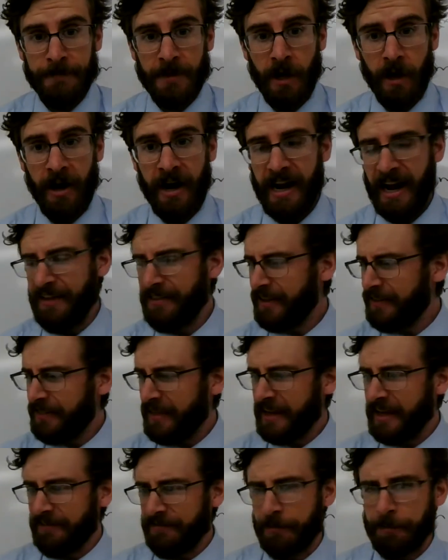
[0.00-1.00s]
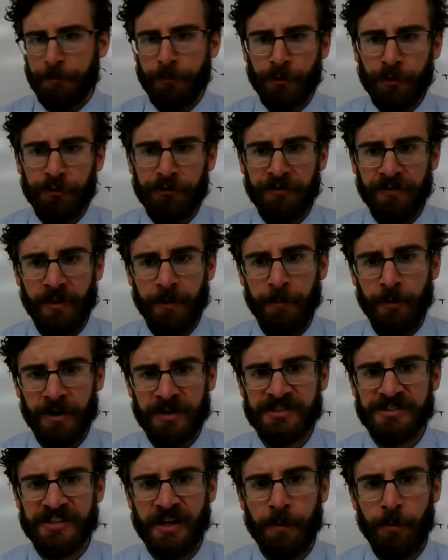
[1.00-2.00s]
All right, I think they gave a proof in the
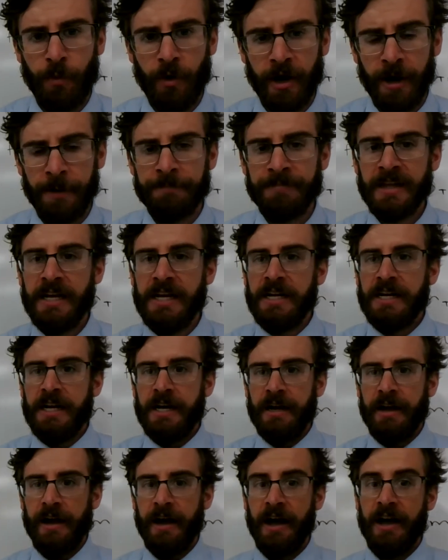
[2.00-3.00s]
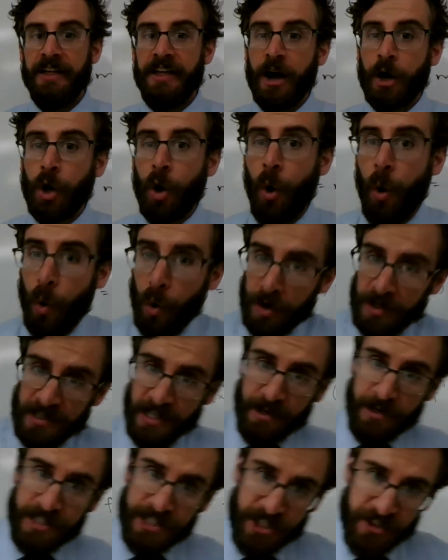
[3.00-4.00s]
book somewhere. Uh, a
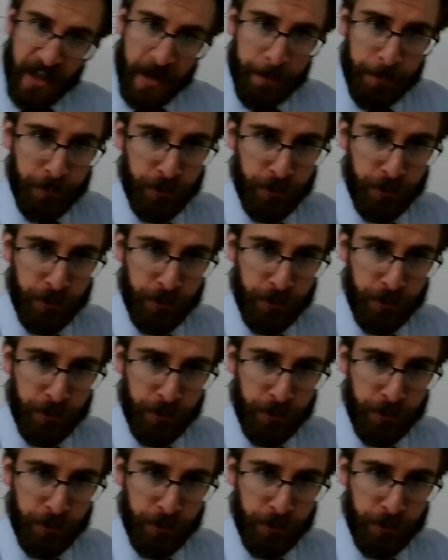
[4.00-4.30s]
corollary to that